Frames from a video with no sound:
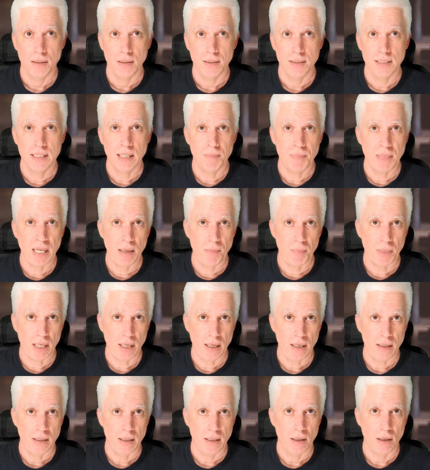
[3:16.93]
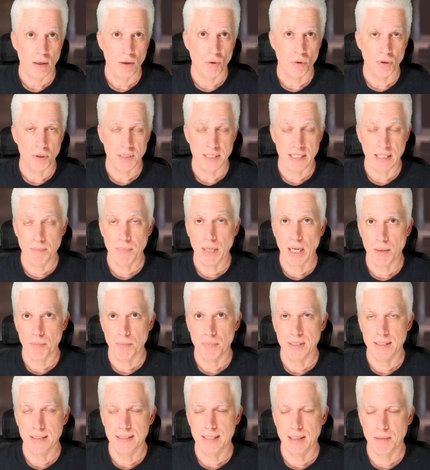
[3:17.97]
Dameme, or
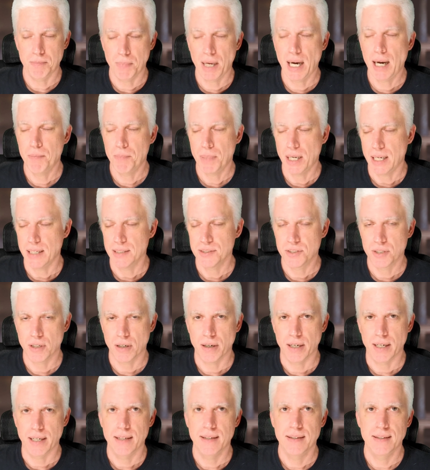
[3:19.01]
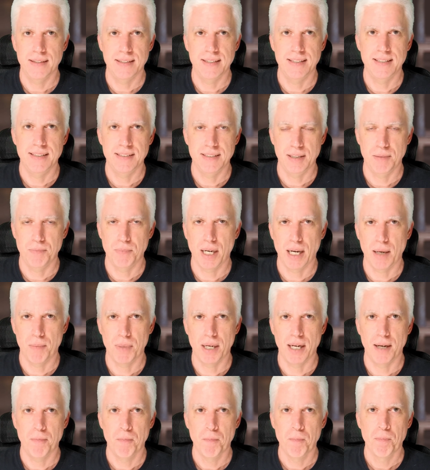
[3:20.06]
demama, sorry,
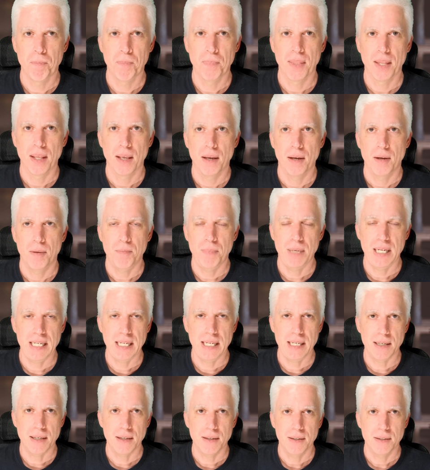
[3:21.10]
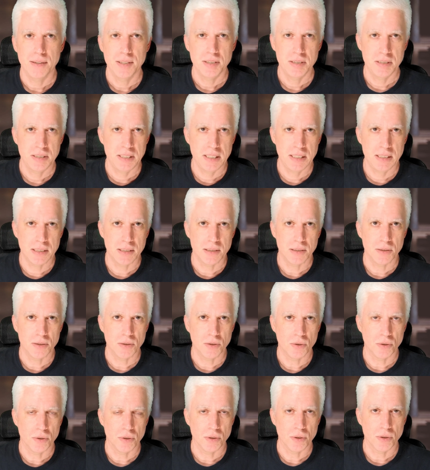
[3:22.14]
demama, meaning still
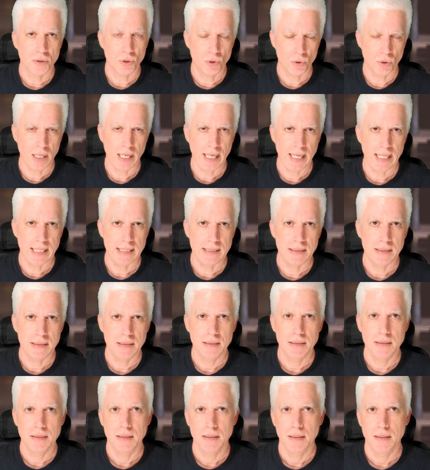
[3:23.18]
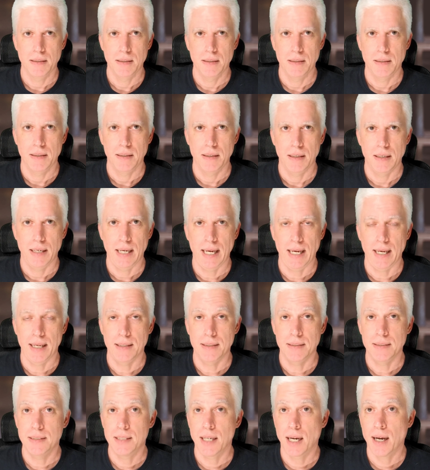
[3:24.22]
or quiet,
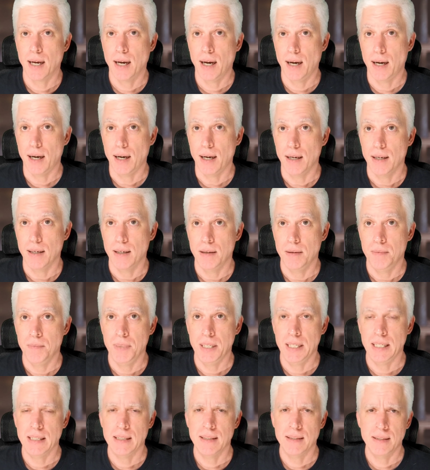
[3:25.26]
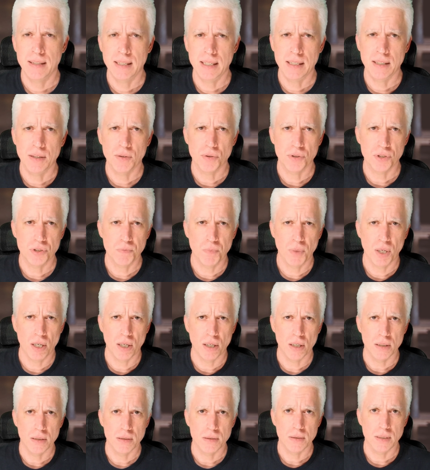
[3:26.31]
and daka, meaning thin or
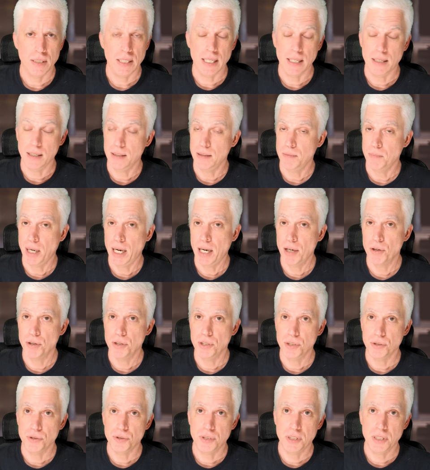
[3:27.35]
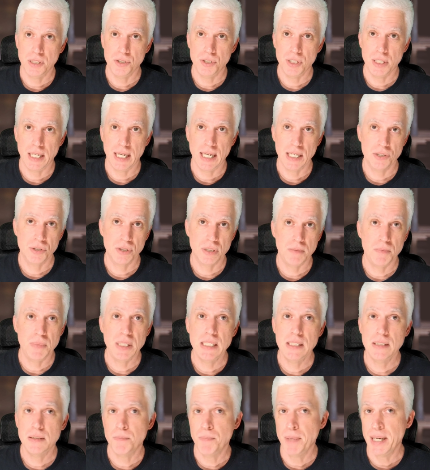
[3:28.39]
small, and in modern usage, it actually
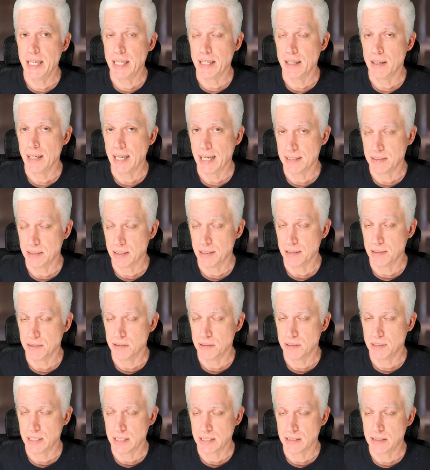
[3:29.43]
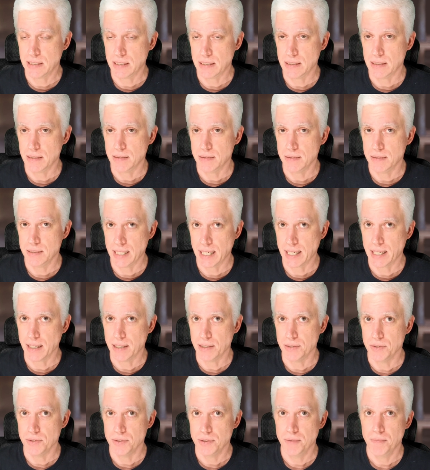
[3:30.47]
means minute, as in 60
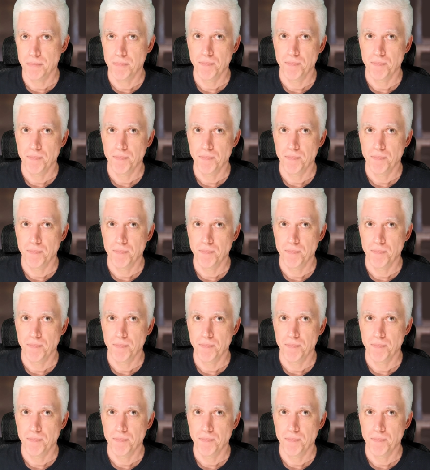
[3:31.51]
seconds.